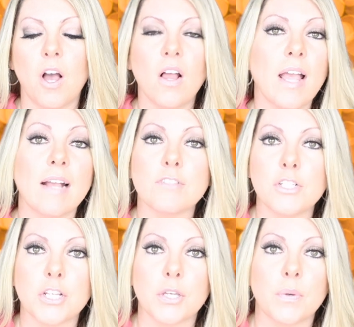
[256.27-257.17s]
All I have to
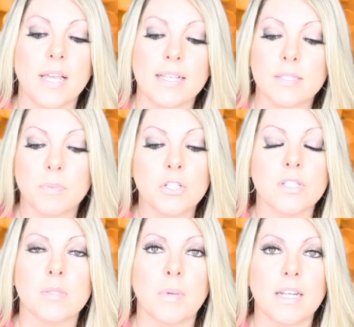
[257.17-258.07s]
do is push
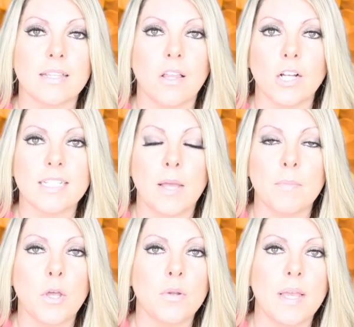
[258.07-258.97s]
this button in lockdown
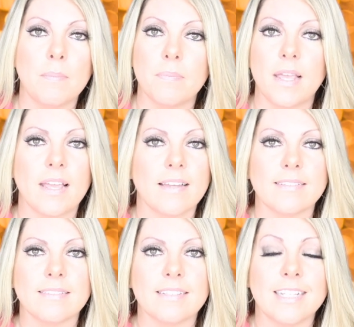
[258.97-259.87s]
mode and,
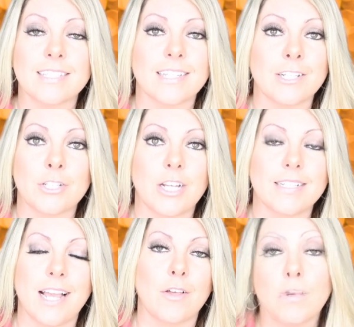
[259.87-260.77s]
and it's gonna shut down.